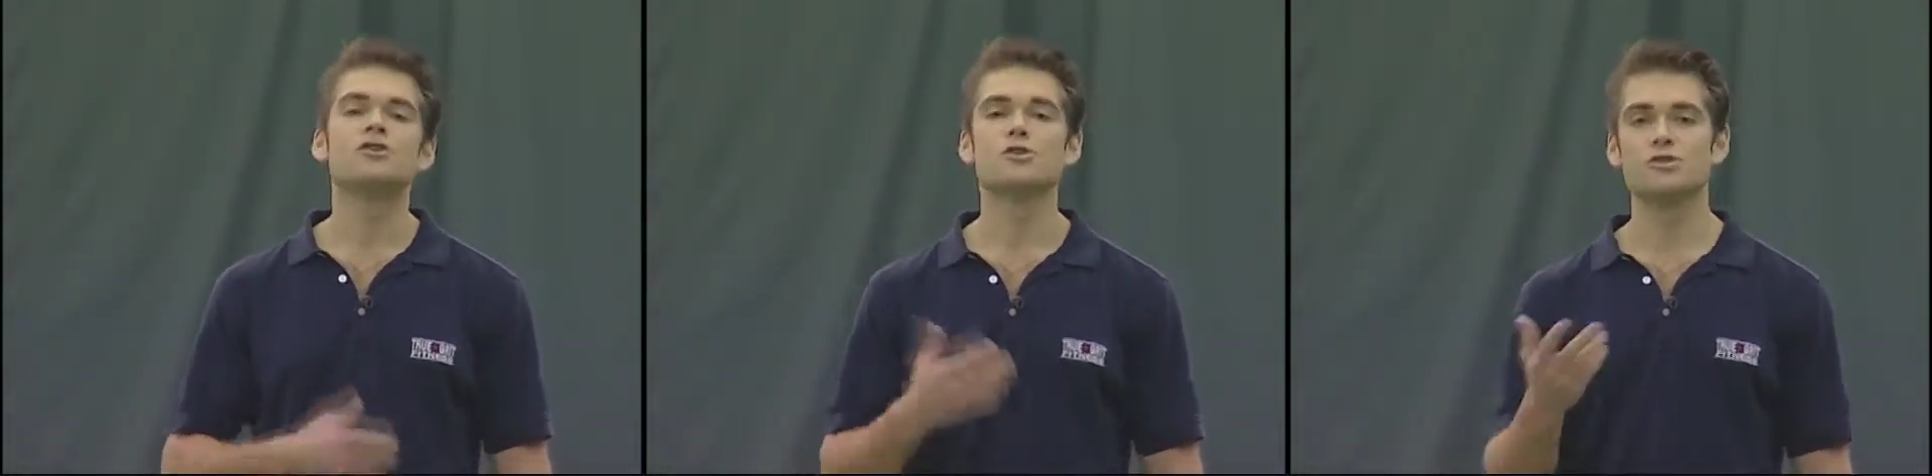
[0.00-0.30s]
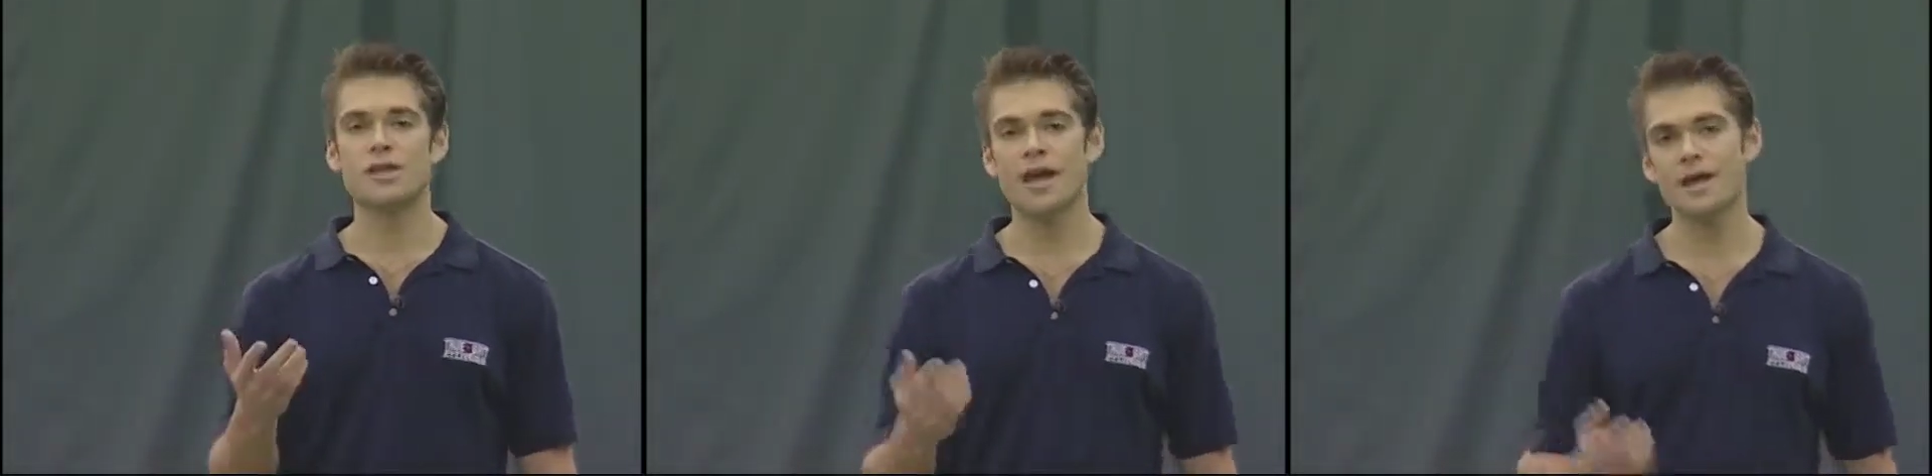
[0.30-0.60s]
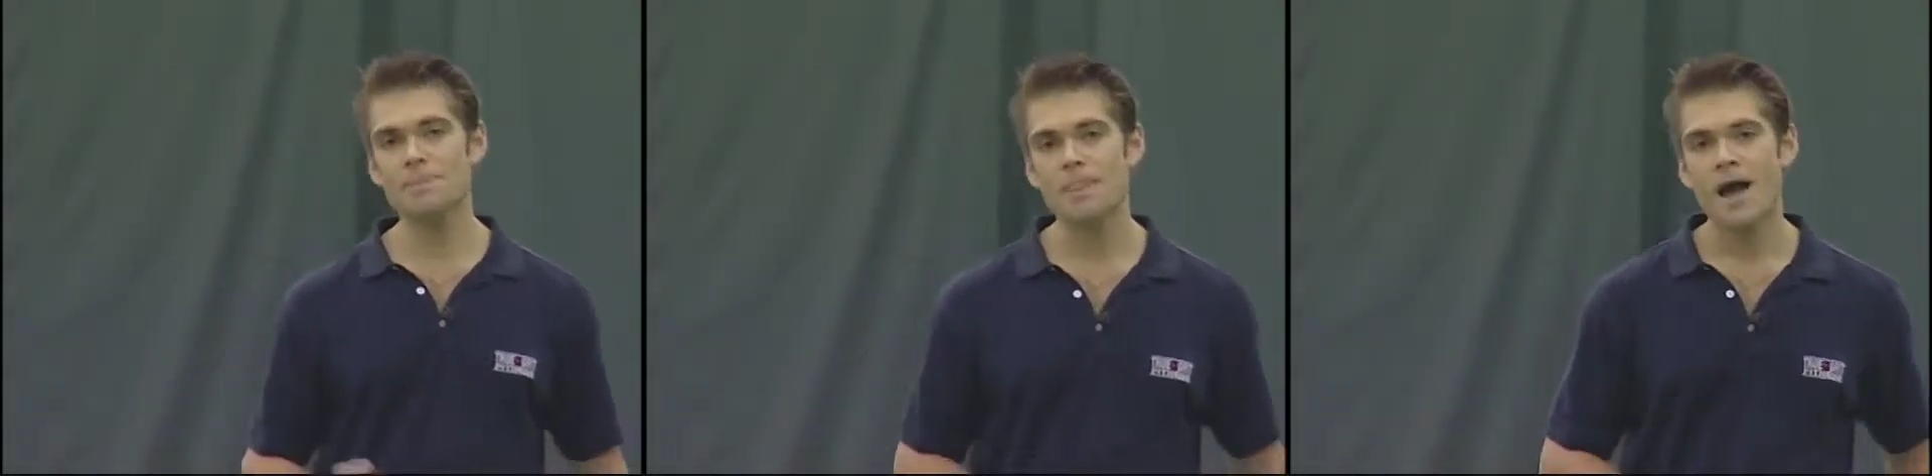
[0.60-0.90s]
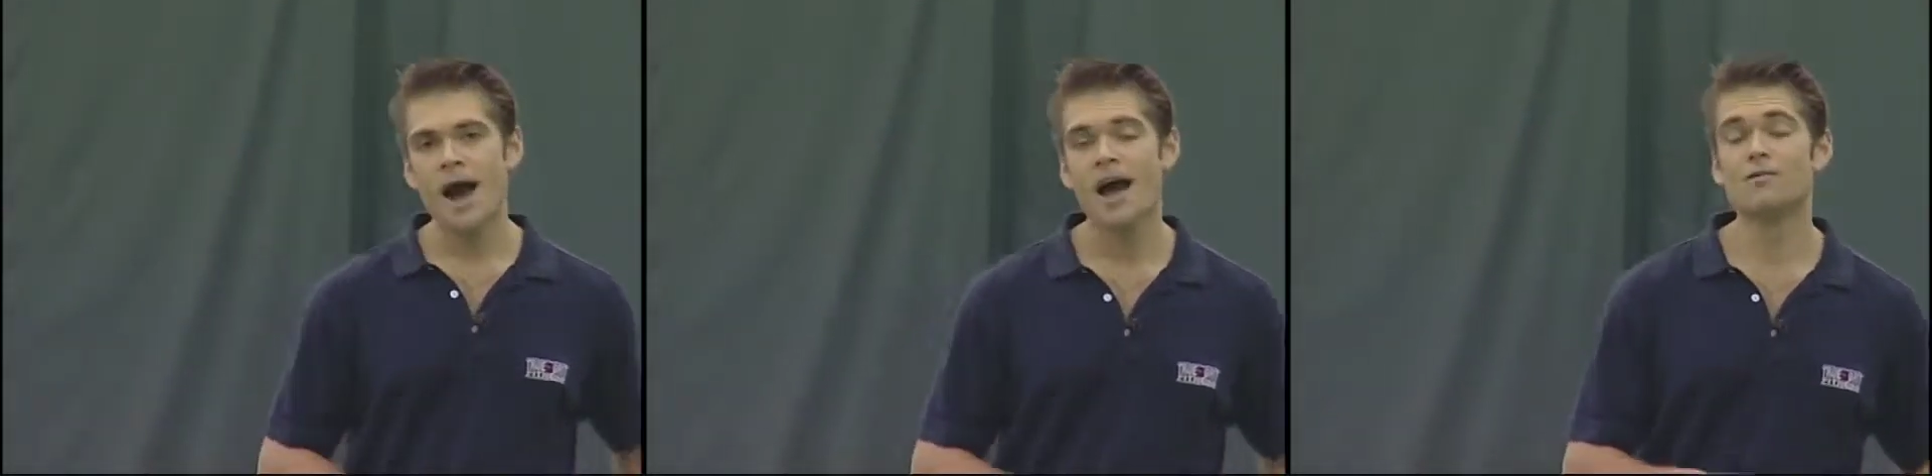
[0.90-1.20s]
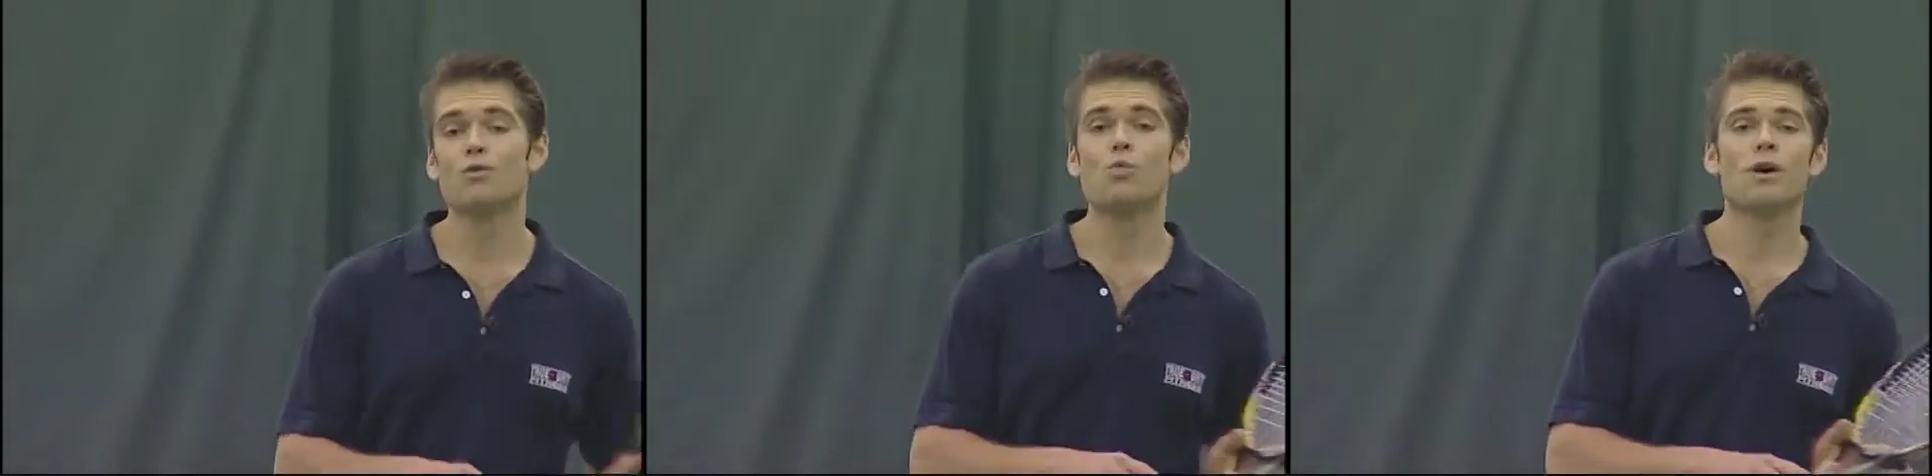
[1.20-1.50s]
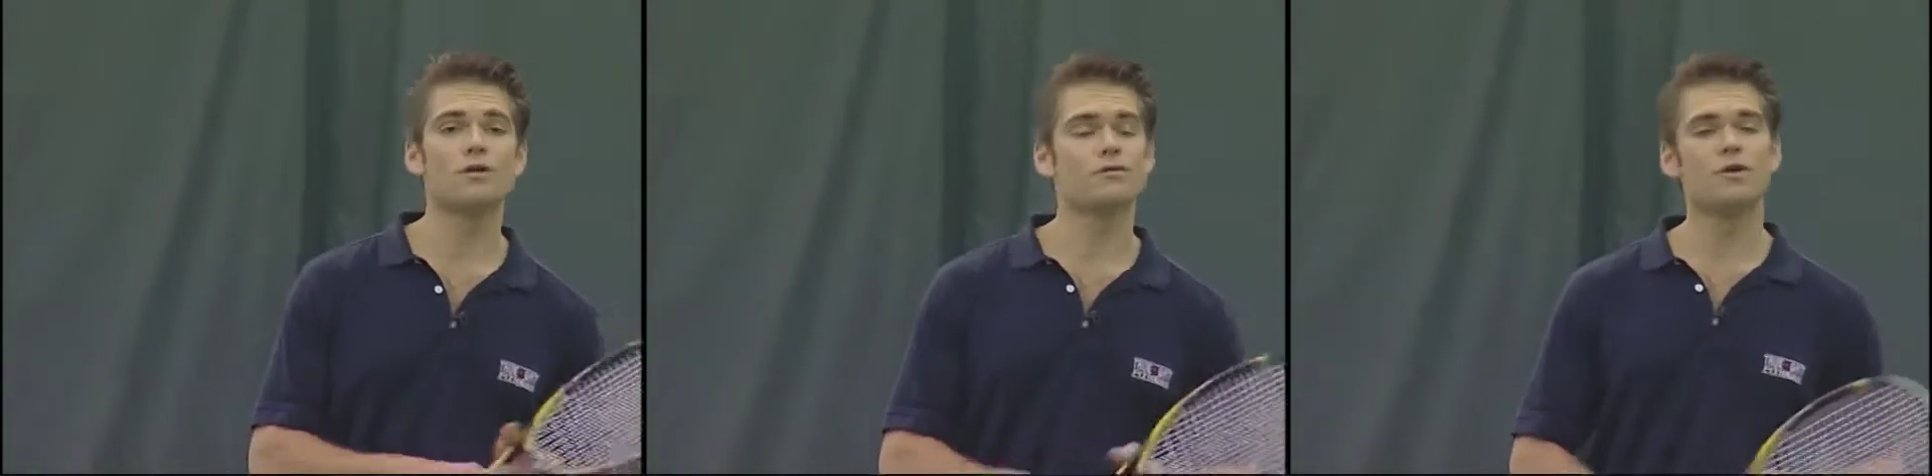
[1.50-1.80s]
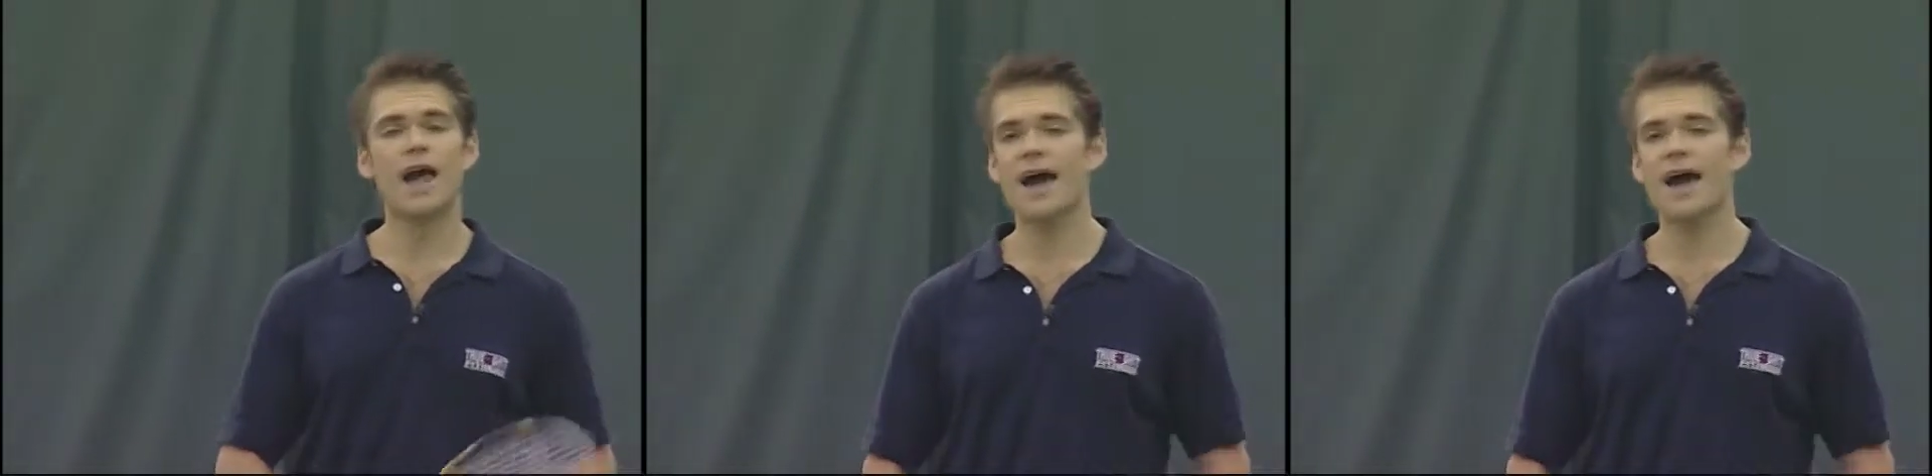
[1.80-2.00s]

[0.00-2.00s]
So today, I have a wonderful